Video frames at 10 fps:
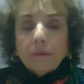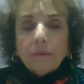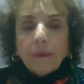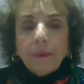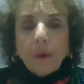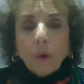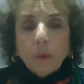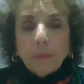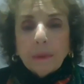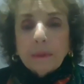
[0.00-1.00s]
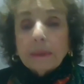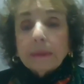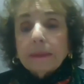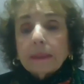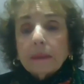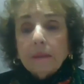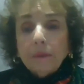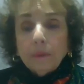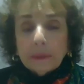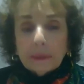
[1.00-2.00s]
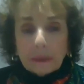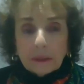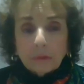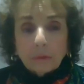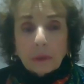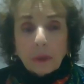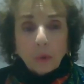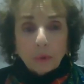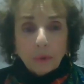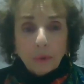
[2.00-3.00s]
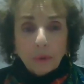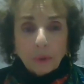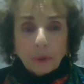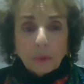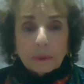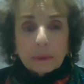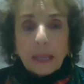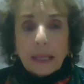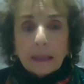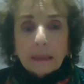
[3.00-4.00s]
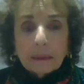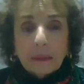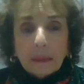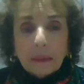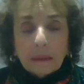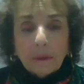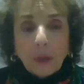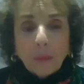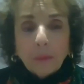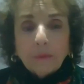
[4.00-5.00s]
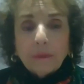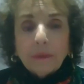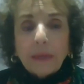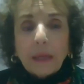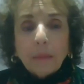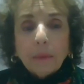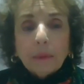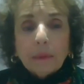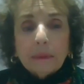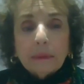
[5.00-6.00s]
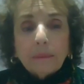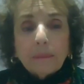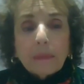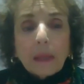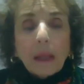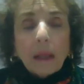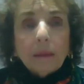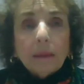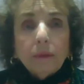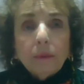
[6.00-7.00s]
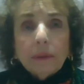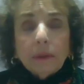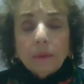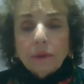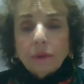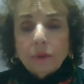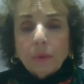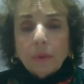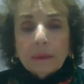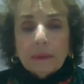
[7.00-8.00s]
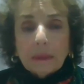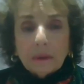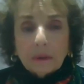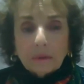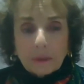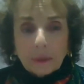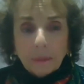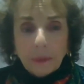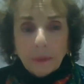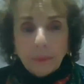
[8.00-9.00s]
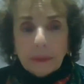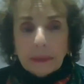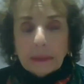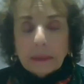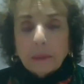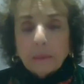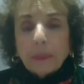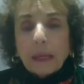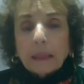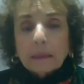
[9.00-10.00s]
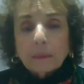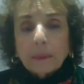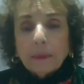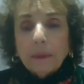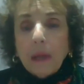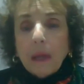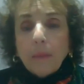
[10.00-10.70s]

very old buildings that give you a sense of what old New York was like in a number of the neighborhoods. There's also a strong sense of community in the Bronx where